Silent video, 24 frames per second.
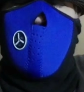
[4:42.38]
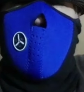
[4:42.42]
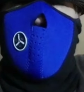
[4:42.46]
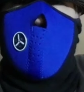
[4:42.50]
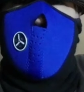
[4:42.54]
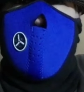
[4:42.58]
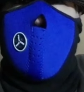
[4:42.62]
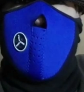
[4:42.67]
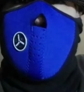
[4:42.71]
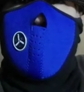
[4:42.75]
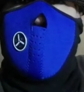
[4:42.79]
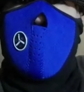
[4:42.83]

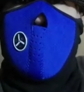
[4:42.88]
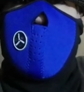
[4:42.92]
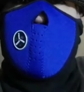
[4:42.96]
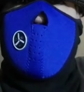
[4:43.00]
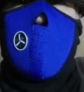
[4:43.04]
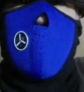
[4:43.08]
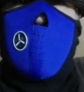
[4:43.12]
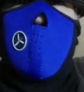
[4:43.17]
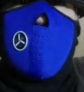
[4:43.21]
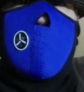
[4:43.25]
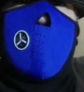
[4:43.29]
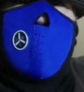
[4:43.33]
9th, so
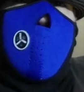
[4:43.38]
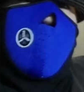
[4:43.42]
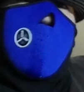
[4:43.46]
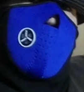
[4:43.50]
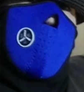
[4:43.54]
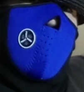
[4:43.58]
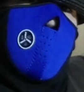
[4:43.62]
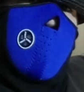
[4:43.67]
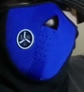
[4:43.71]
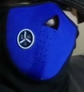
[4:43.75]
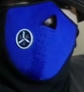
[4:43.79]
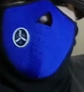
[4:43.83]
it's not too
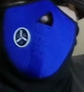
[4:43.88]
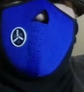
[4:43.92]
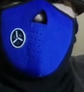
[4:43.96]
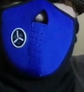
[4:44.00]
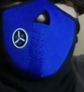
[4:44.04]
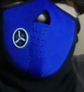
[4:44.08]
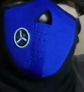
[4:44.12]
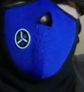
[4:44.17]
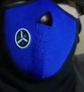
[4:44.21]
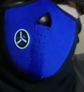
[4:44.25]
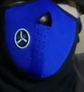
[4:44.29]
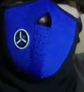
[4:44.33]
bad. It's
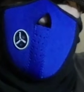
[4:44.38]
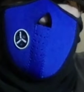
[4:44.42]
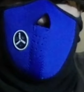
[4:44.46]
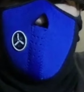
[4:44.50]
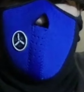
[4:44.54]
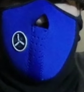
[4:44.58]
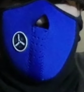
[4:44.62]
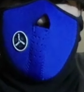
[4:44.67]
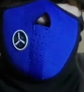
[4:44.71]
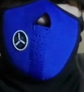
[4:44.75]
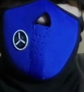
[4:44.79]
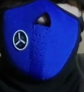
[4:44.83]
about three
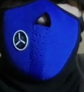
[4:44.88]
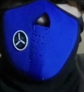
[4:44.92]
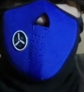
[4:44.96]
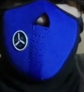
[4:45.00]
weeks